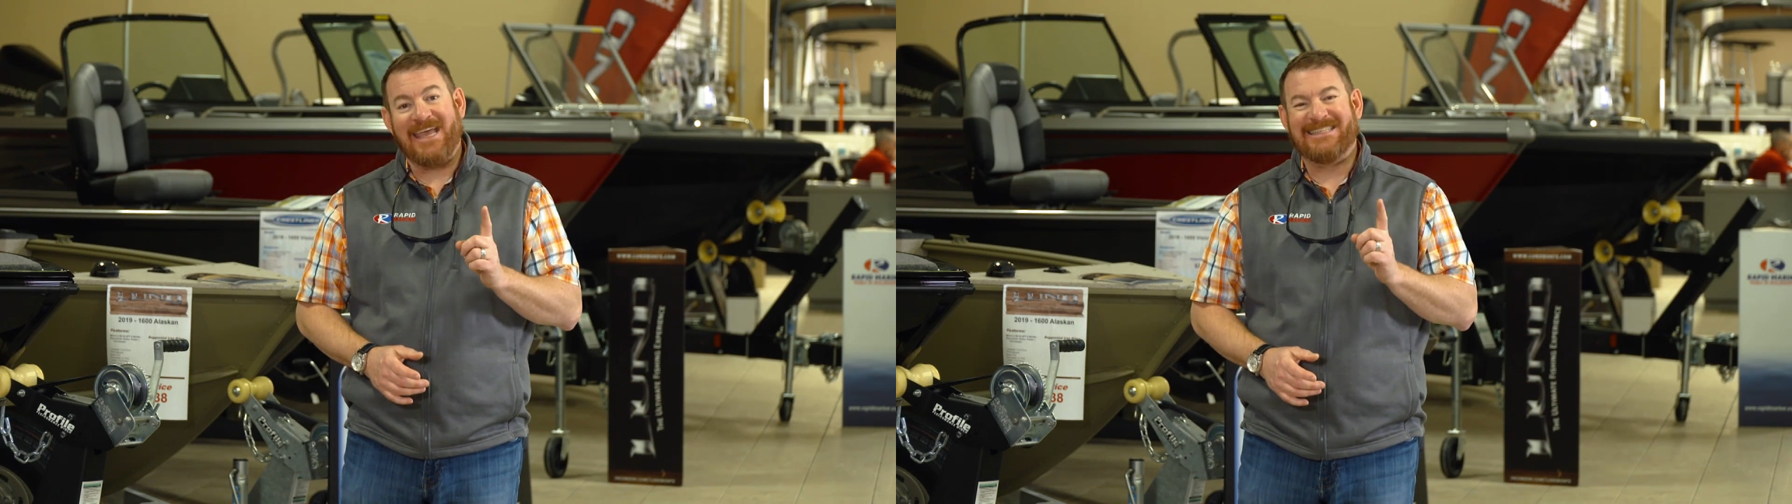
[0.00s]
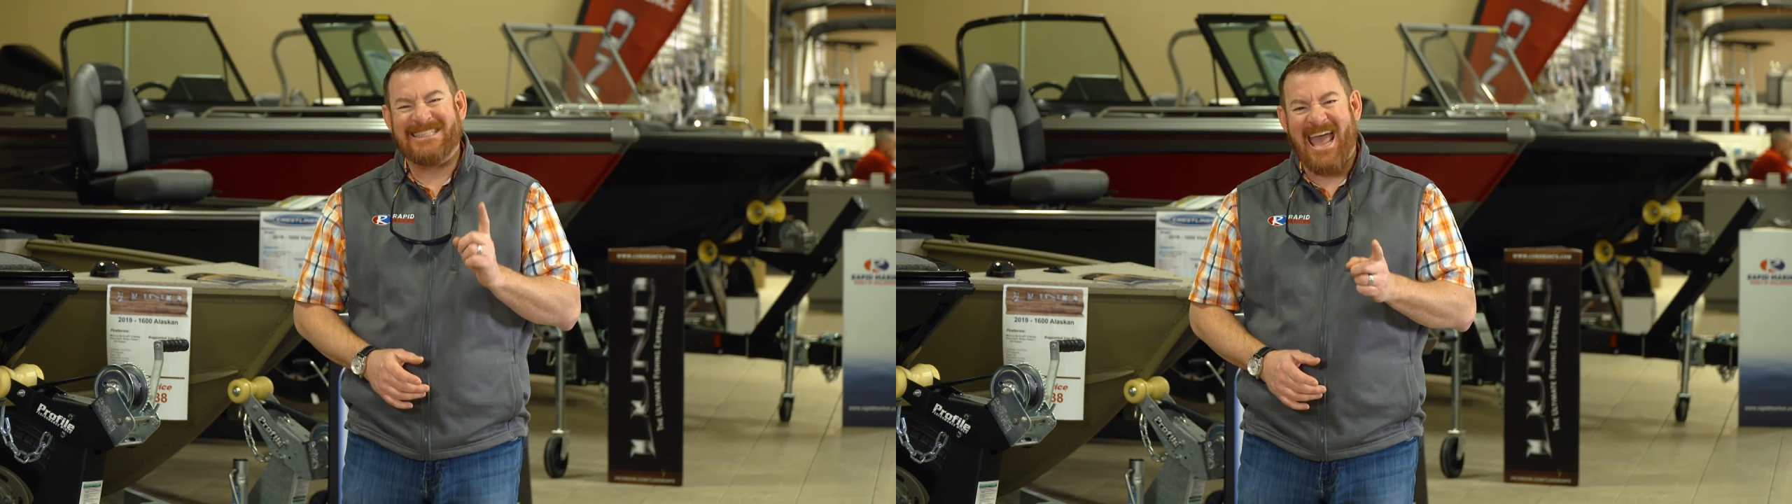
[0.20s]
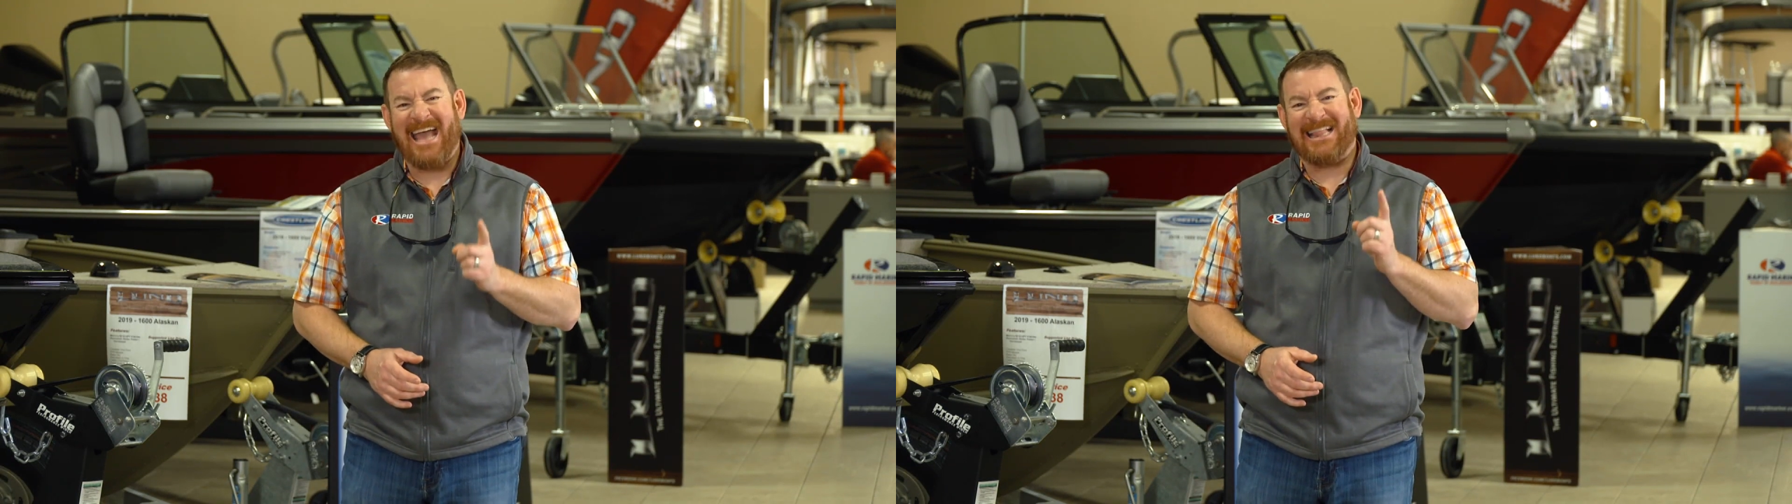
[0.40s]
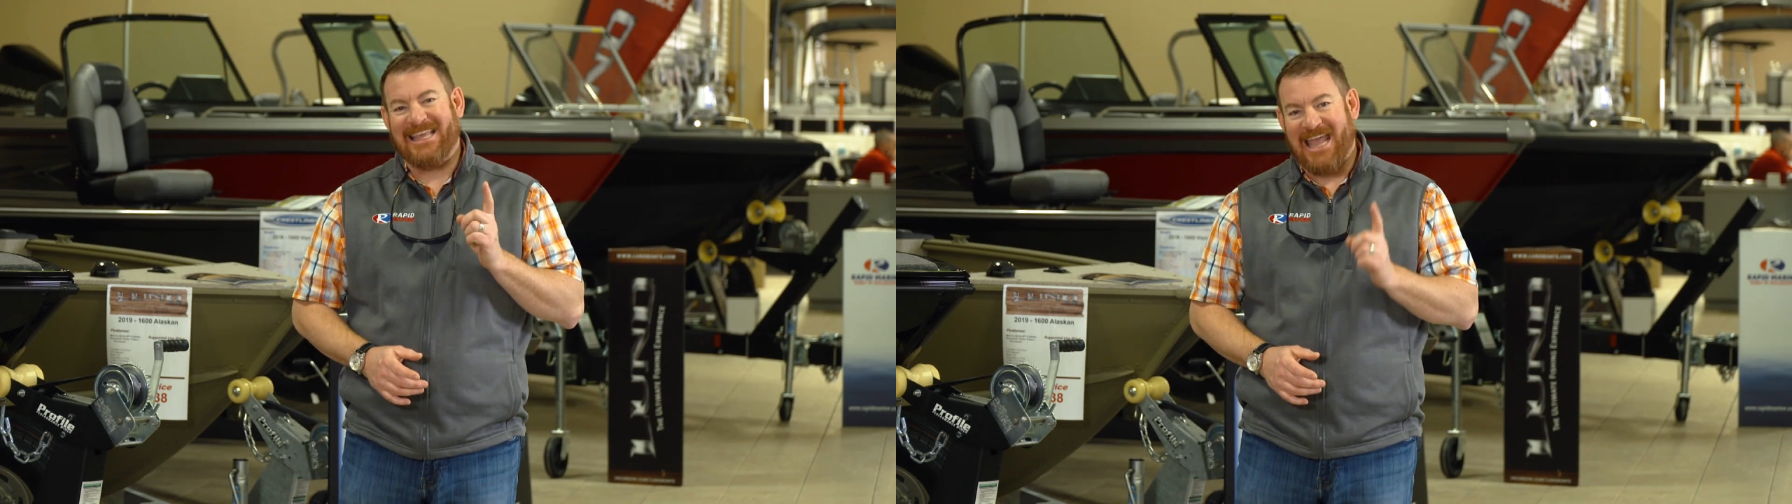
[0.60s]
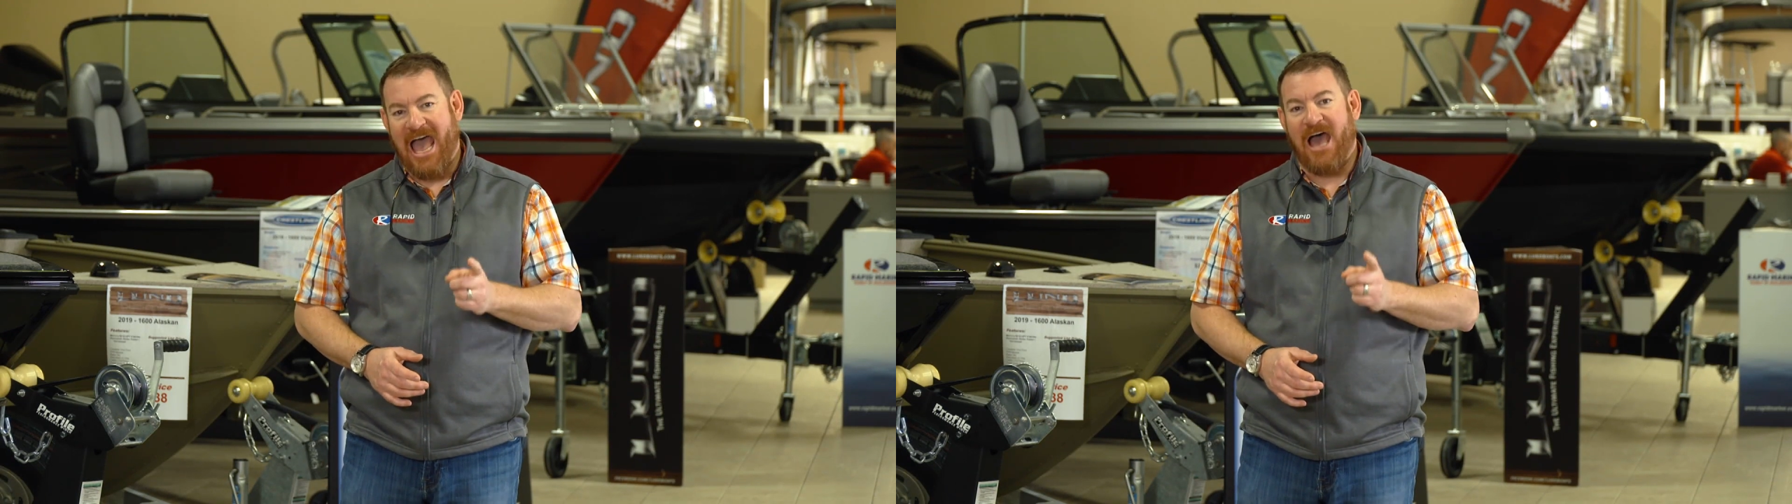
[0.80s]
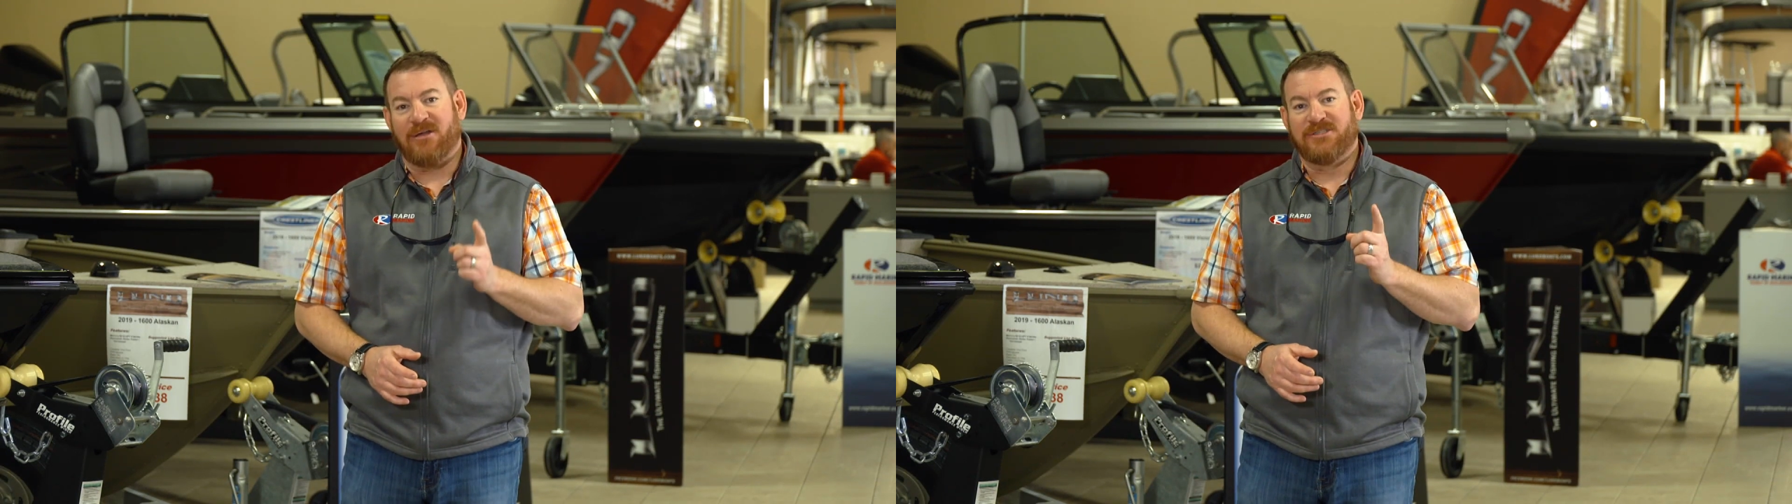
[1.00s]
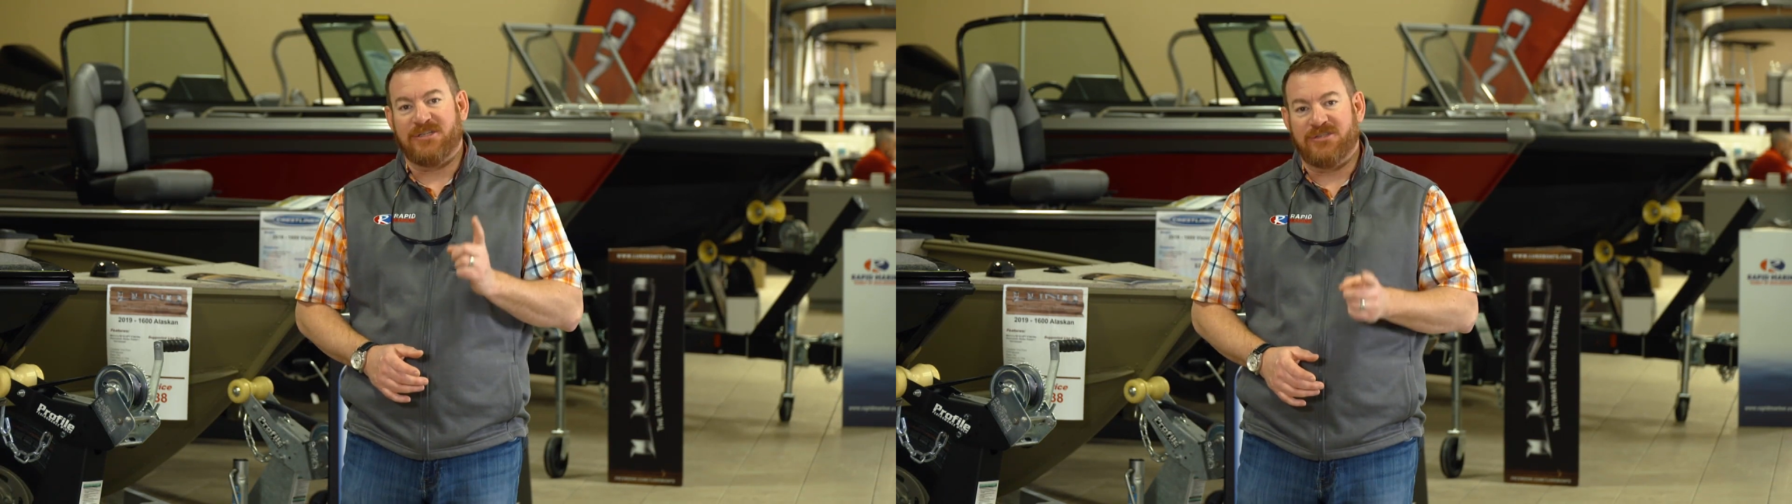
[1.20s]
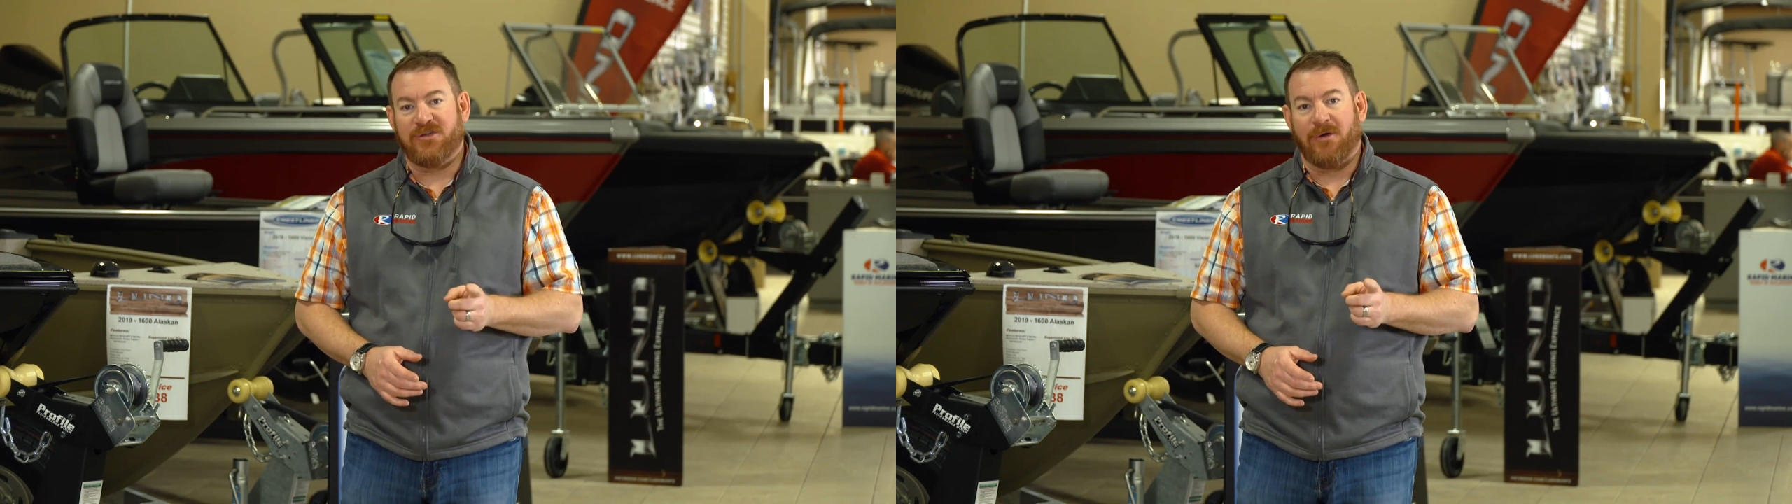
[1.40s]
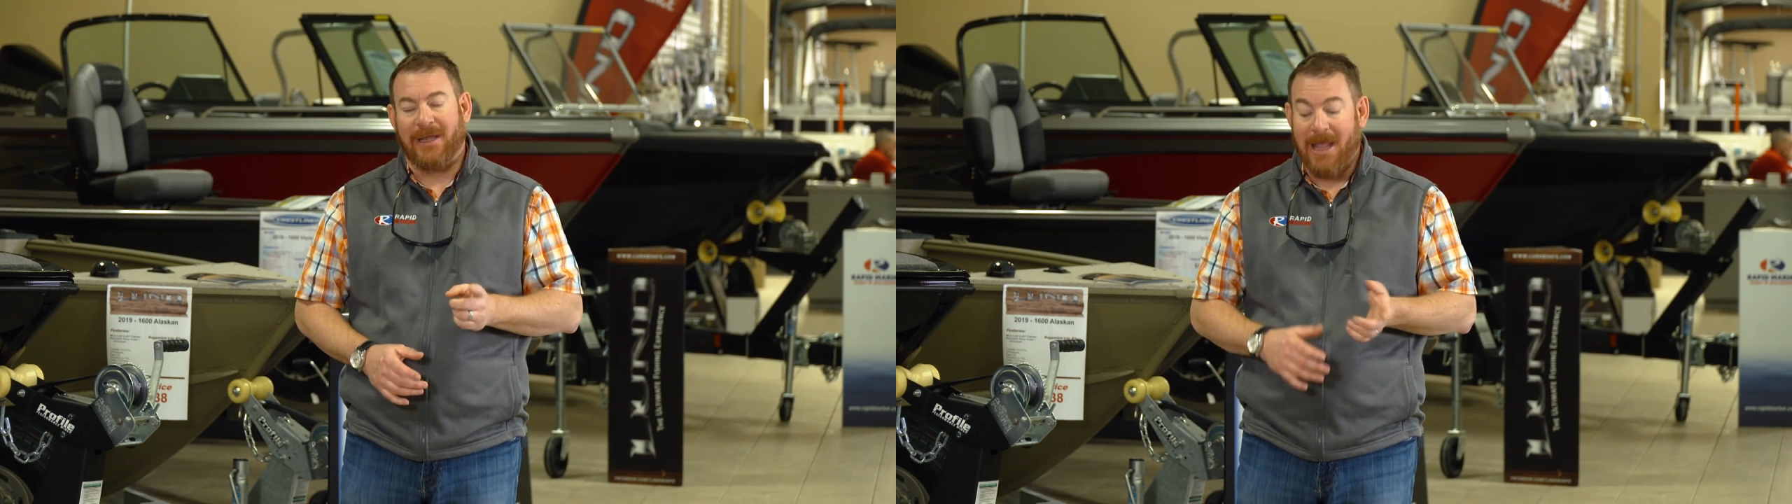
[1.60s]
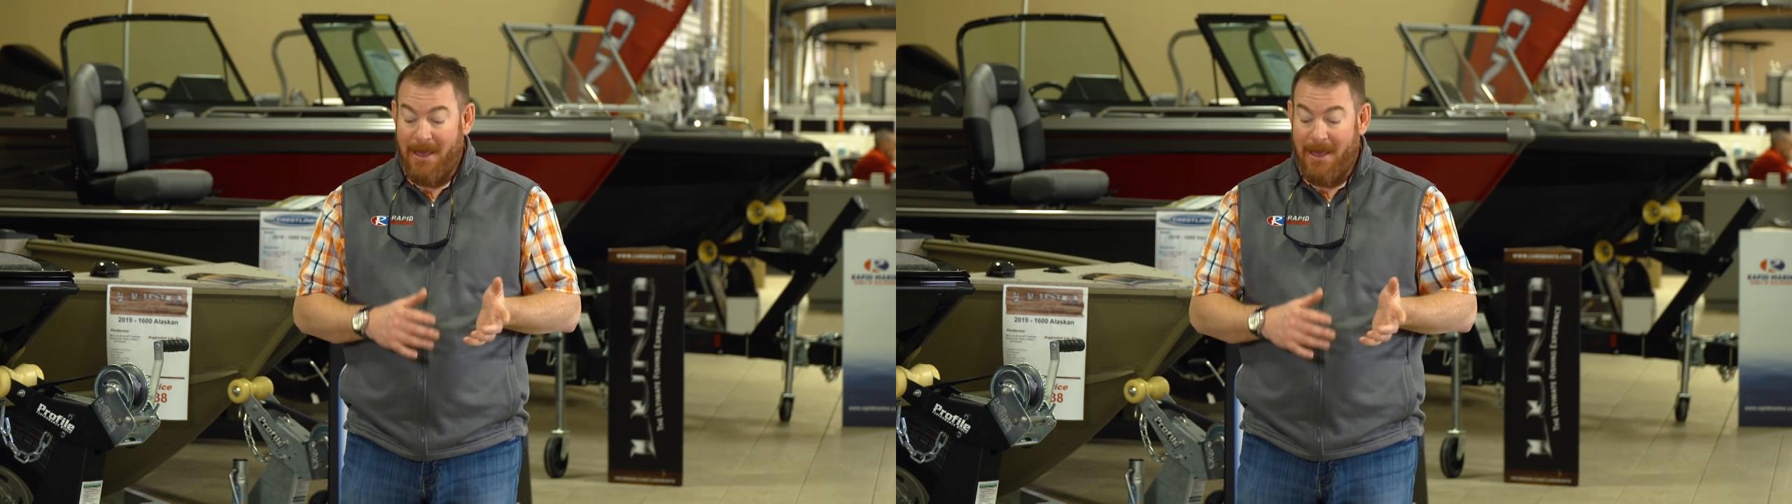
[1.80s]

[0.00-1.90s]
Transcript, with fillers: exactly how to do it.